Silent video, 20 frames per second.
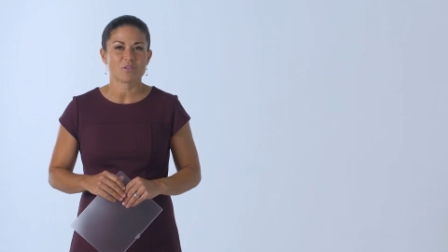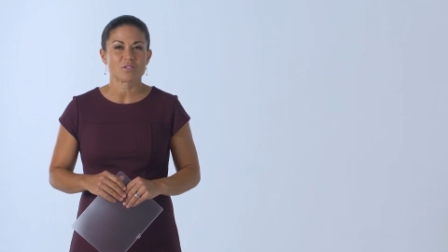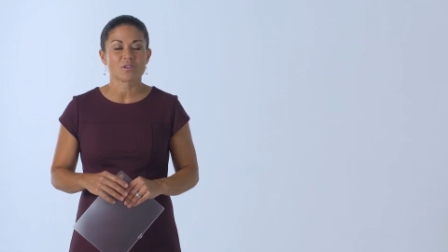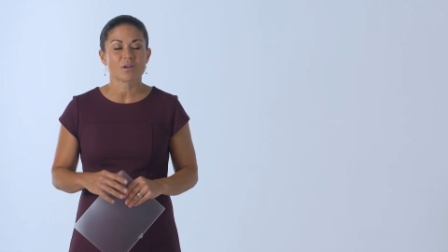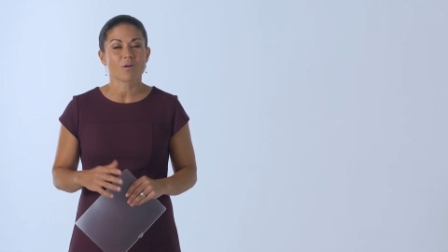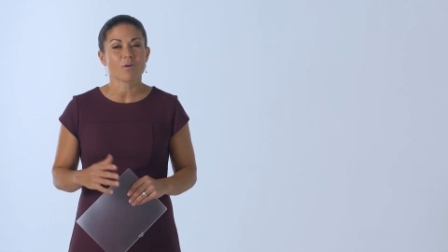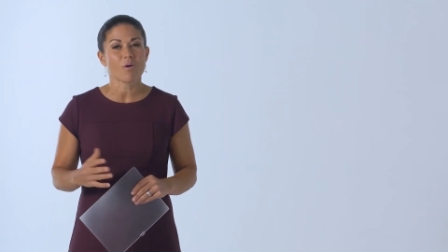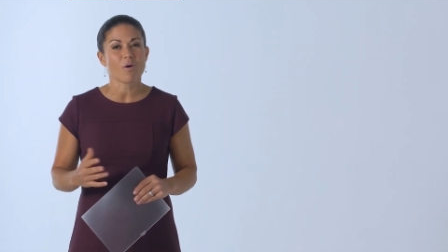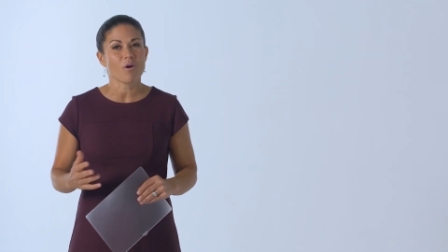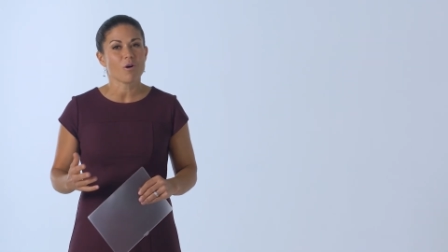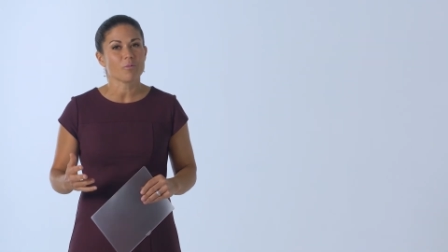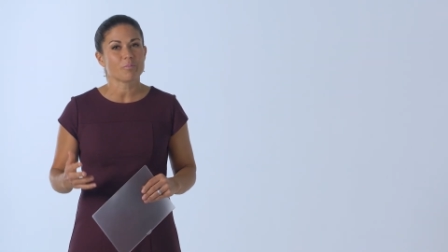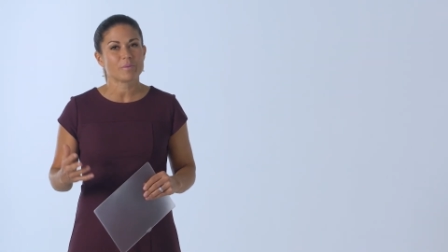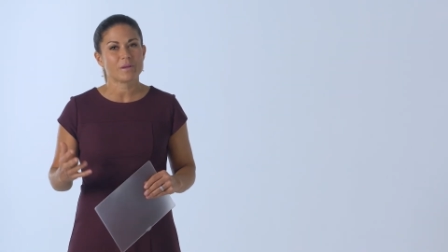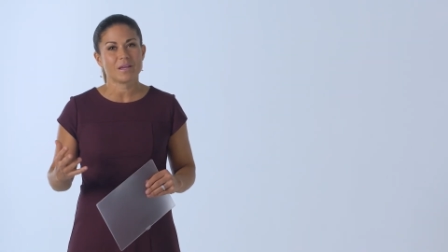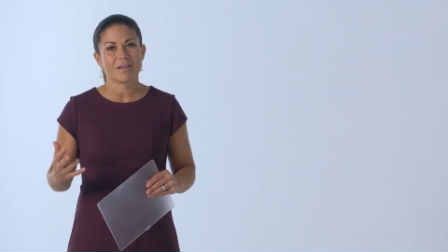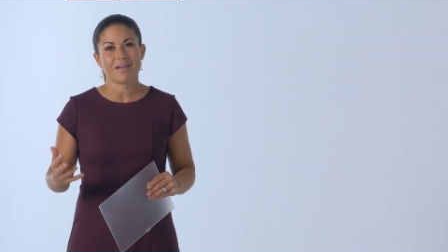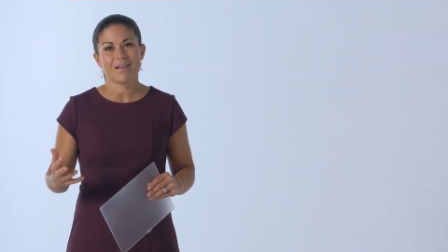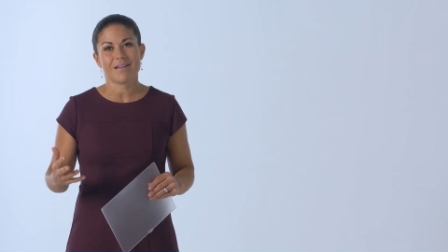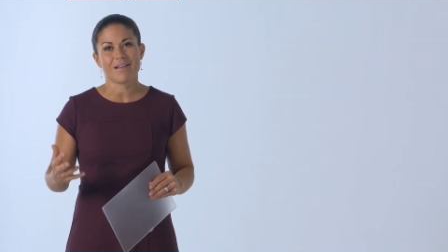is a goal
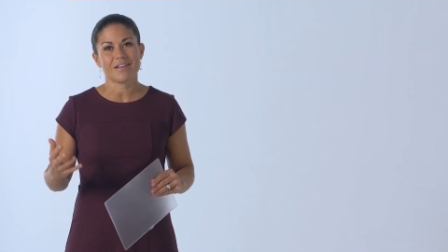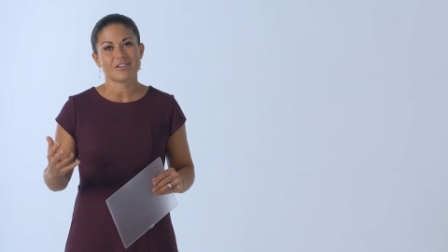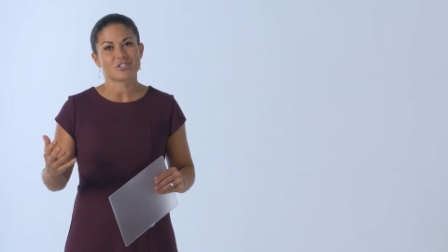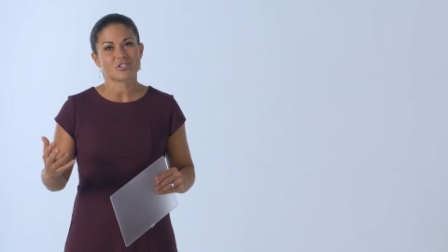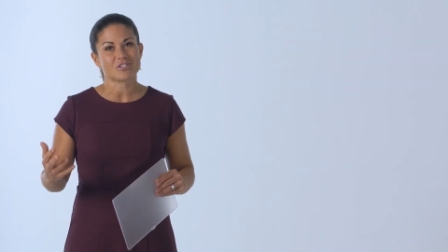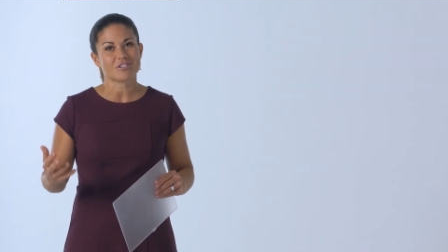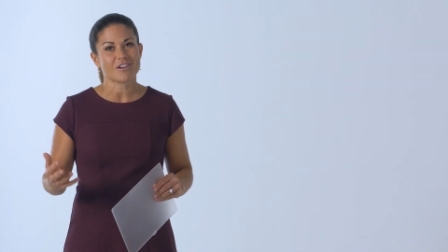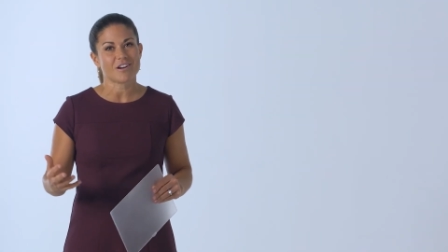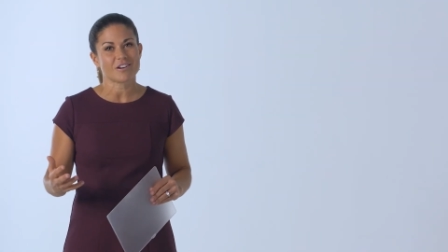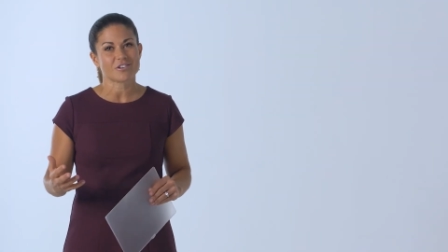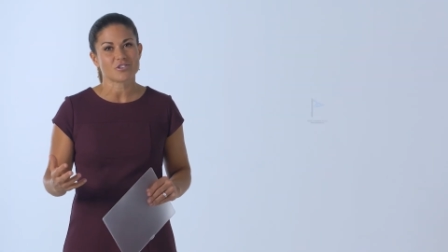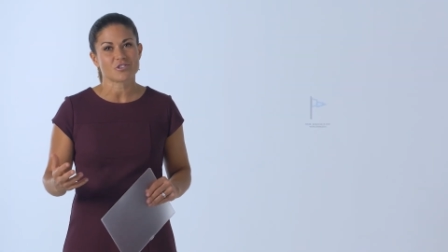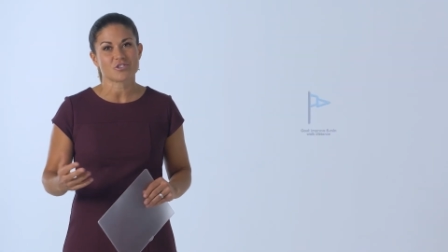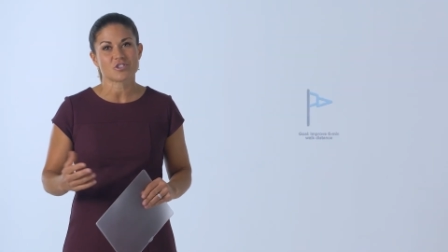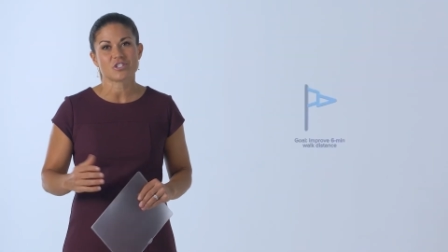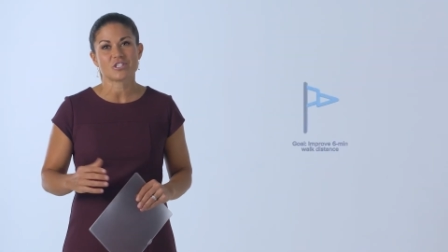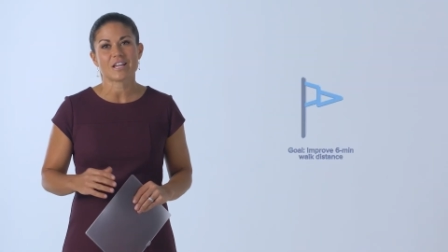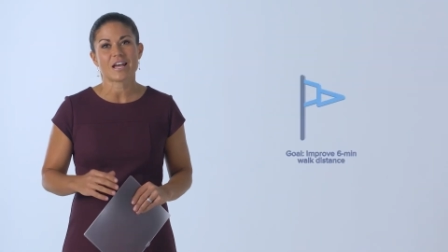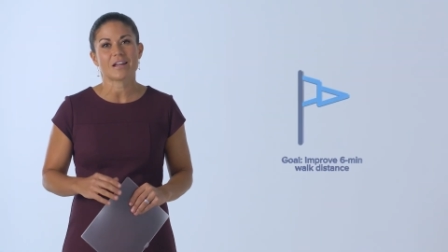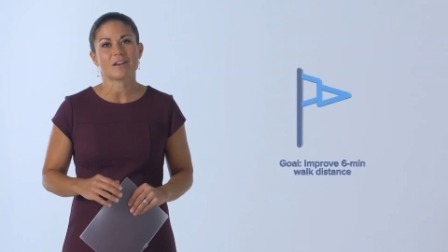PAH
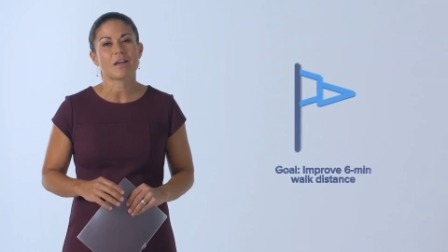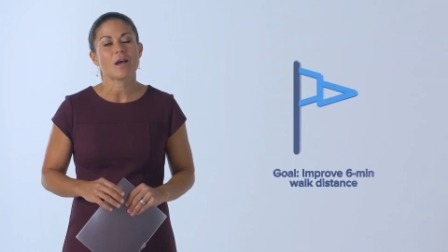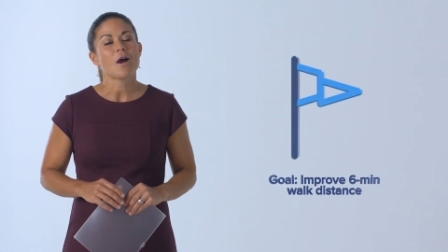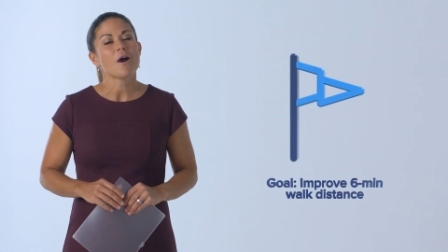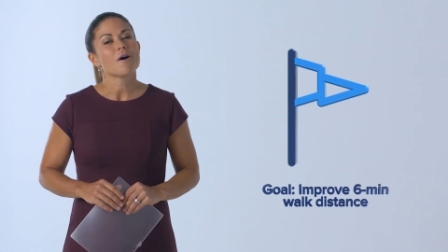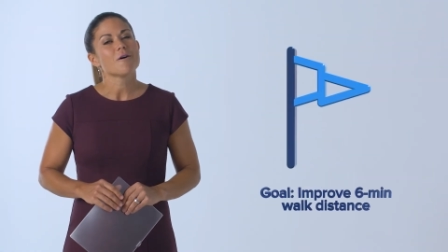doctors set